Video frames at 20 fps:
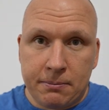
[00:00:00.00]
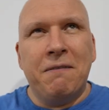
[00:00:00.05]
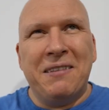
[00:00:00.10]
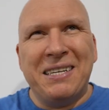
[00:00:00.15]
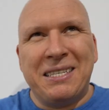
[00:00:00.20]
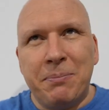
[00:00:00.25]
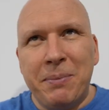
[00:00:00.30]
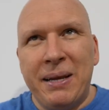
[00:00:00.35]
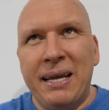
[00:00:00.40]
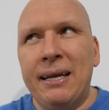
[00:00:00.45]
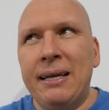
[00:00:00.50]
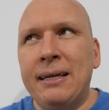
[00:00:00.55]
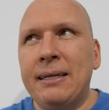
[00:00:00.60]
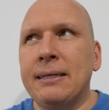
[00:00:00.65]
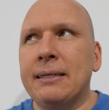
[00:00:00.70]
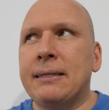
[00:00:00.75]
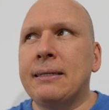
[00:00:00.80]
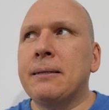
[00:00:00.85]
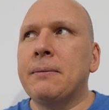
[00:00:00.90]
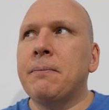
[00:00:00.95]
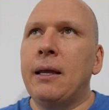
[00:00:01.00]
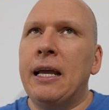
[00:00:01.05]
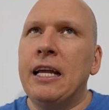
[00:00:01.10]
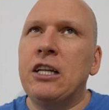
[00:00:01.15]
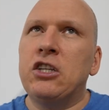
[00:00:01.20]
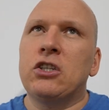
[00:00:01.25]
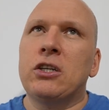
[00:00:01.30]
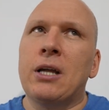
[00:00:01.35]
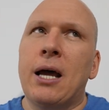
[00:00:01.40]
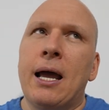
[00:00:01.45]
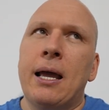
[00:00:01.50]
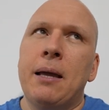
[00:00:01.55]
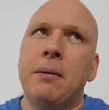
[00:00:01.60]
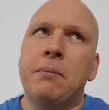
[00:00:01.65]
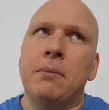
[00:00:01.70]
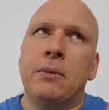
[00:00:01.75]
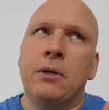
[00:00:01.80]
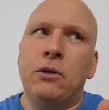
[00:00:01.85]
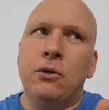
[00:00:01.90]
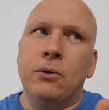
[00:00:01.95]
This means each
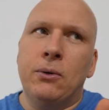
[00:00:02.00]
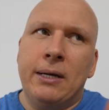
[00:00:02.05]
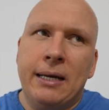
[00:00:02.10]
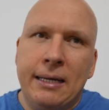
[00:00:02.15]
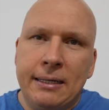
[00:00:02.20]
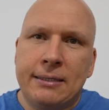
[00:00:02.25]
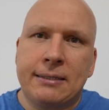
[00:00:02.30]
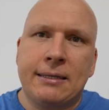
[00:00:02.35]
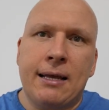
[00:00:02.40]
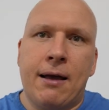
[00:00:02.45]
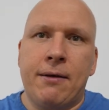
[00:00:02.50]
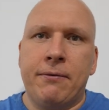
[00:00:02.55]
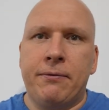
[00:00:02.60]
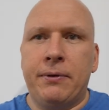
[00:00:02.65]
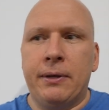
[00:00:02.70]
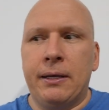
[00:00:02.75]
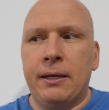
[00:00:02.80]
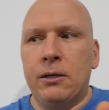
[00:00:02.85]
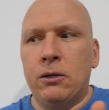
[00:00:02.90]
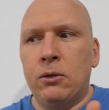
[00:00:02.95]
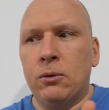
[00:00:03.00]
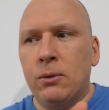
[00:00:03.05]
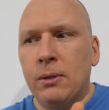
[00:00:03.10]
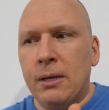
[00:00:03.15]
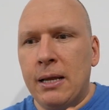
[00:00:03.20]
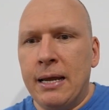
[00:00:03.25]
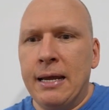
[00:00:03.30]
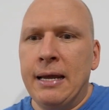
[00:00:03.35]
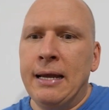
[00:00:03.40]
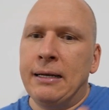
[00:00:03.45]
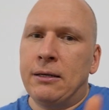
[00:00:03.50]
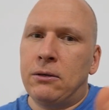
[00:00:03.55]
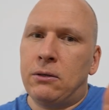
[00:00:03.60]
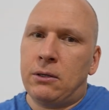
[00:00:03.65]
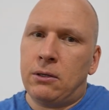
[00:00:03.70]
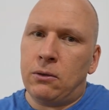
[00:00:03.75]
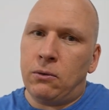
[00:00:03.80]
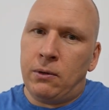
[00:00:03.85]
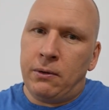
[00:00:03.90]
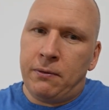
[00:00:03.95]
time you hit something, you'll
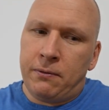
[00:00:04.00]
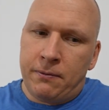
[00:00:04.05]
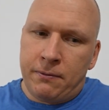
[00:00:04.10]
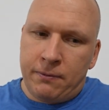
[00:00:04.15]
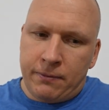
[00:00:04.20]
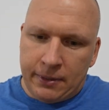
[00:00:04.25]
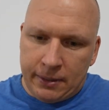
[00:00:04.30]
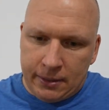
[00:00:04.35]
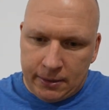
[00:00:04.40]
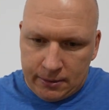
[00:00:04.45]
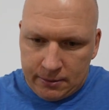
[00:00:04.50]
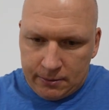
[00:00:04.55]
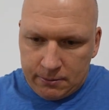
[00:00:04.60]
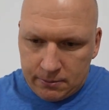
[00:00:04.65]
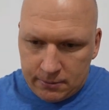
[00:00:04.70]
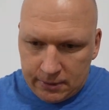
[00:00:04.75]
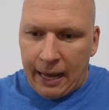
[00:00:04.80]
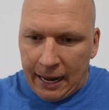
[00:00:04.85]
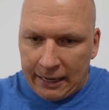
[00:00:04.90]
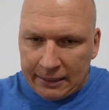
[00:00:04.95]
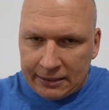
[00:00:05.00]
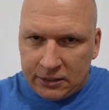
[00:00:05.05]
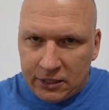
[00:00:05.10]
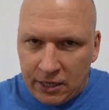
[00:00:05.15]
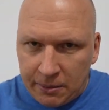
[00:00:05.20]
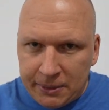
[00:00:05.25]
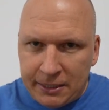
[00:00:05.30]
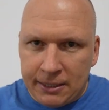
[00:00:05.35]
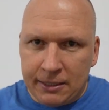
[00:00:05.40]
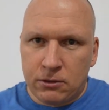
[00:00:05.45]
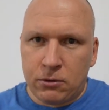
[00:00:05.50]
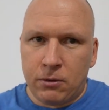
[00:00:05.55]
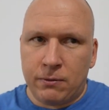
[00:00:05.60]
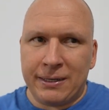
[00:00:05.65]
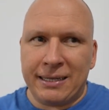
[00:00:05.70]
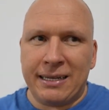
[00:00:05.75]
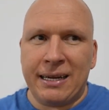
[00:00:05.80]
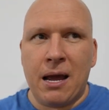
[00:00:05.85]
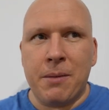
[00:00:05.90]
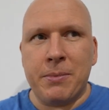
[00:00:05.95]
hit with the extremities of the
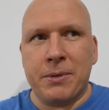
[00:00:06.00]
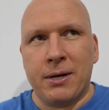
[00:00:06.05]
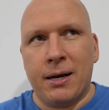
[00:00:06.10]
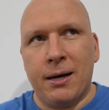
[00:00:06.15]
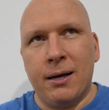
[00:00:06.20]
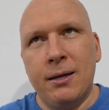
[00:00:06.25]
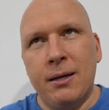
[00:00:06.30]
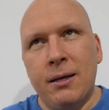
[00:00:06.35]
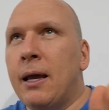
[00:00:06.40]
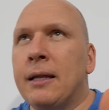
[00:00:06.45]
camera.